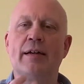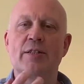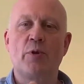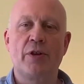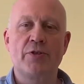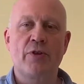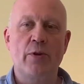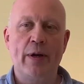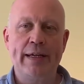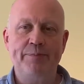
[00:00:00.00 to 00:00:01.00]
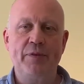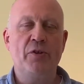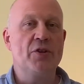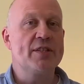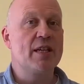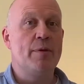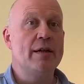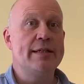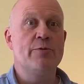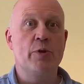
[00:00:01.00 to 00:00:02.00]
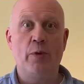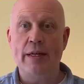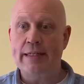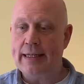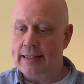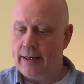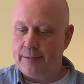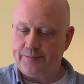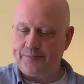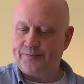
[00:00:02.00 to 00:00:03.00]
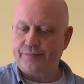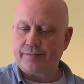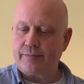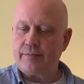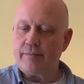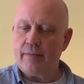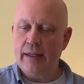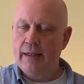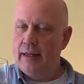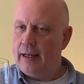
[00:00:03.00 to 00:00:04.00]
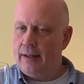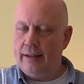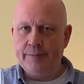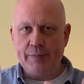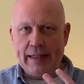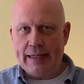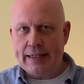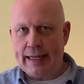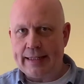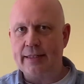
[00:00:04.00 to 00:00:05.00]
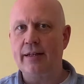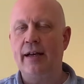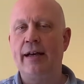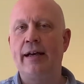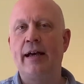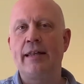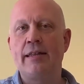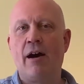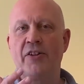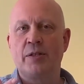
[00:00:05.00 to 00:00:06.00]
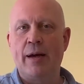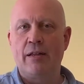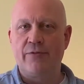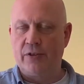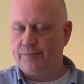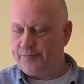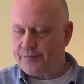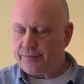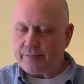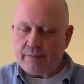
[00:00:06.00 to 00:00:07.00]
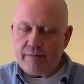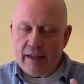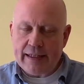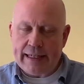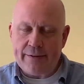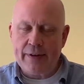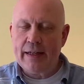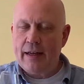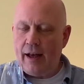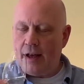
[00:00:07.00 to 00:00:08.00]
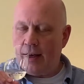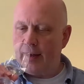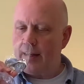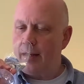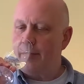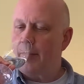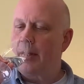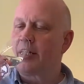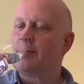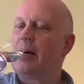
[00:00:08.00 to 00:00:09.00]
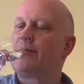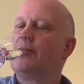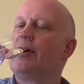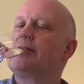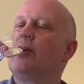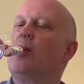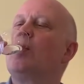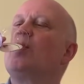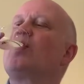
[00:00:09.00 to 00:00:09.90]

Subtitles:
Swallow straight away. You've got some idea what the wine tastes like. And then taste a larger mouthful. Give a larger mouthful first of all.